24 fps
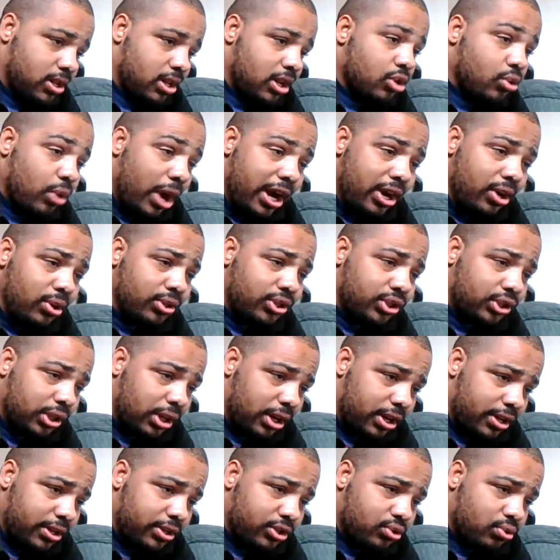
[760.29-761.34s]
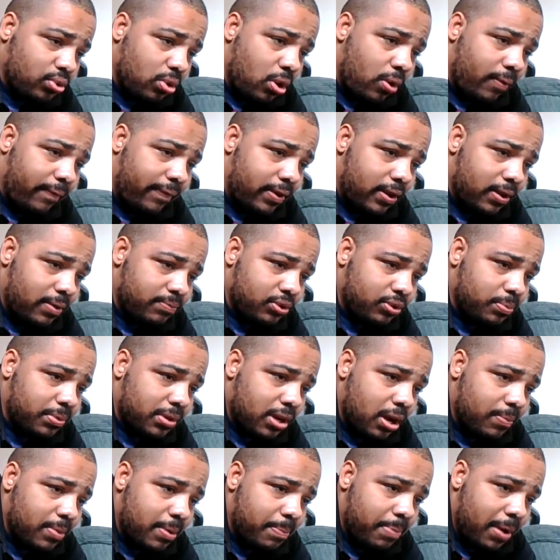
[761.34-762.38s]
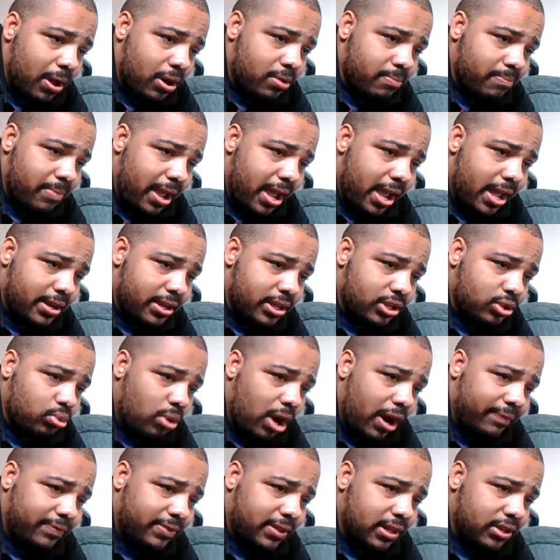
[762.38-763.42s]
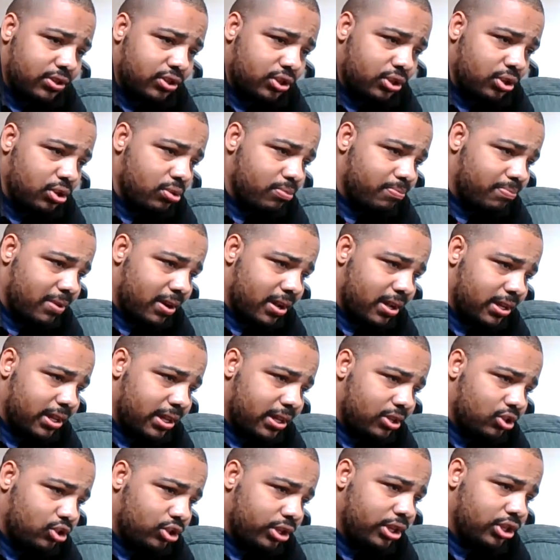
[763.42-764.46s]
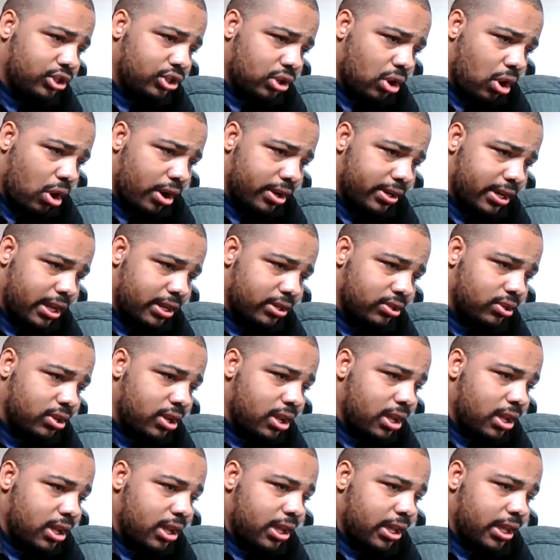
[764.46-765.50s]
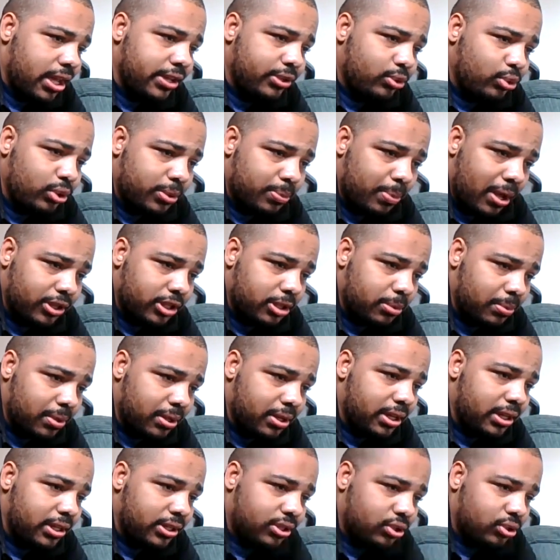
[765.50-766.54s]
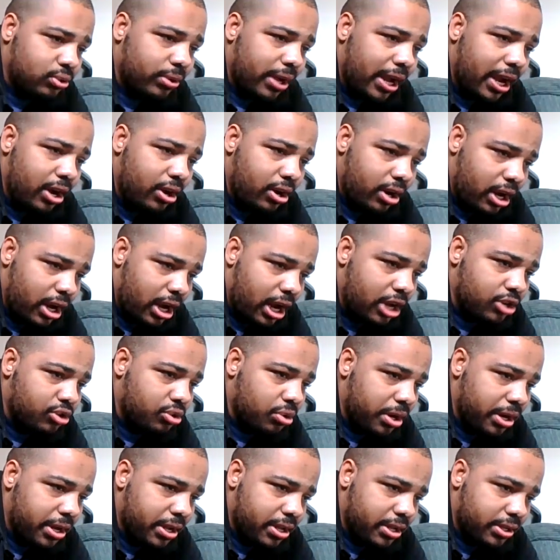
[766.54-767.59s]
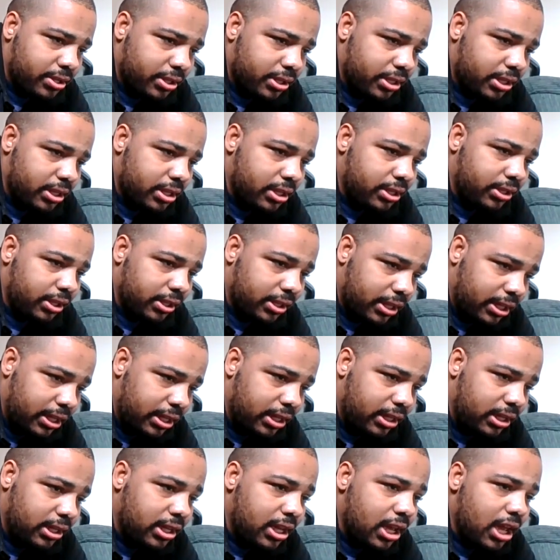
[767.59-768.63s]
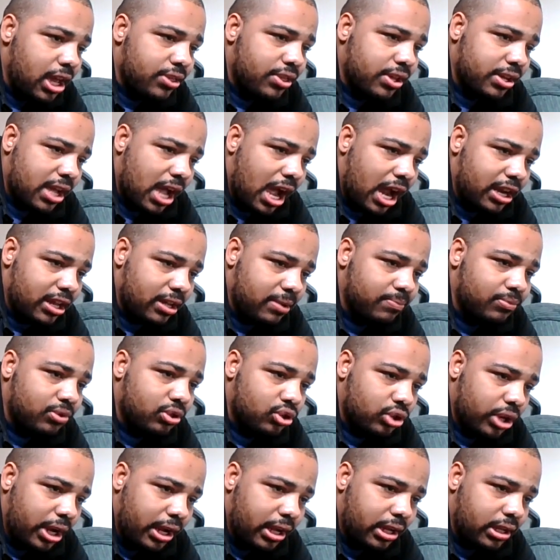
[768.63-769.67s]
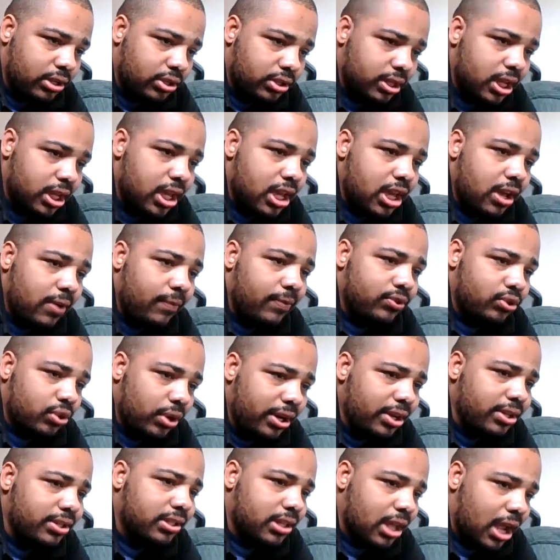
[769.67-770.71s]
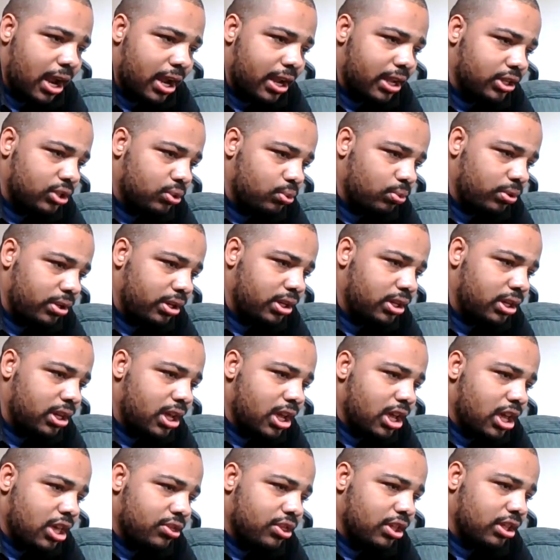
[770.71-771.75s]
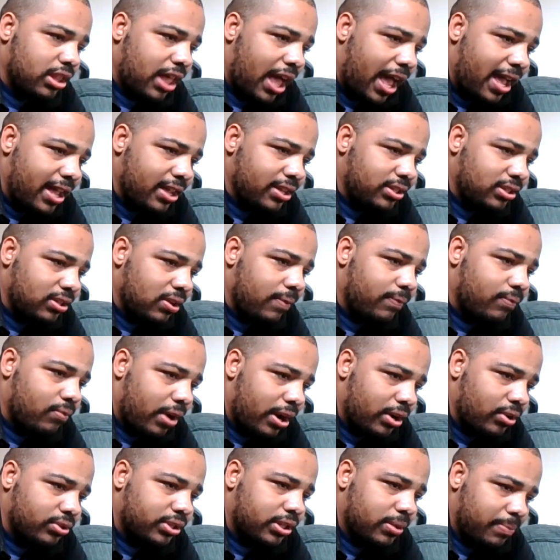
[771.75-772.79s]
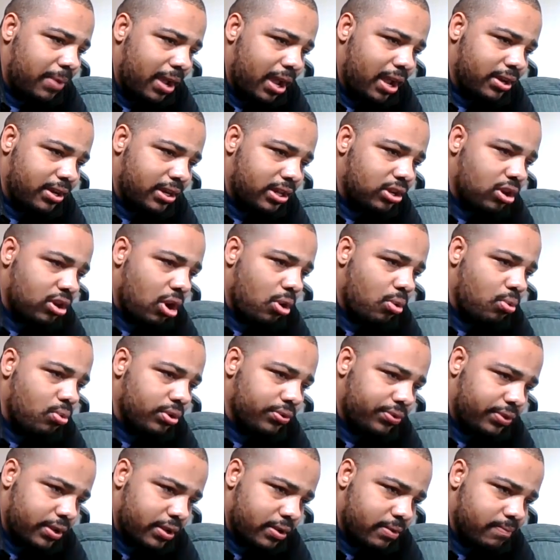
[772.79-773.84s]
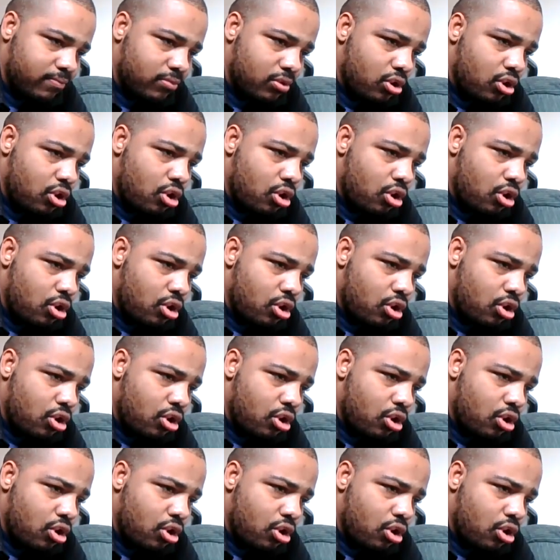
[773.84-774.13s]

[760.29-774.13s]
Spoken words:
Kratos' son drove him to become a better man. His wife did too, but she's gone, and his responsibilities to Atreus is the key that got him to change. If Atreus dies, would the last of Kratos' humanity go with him?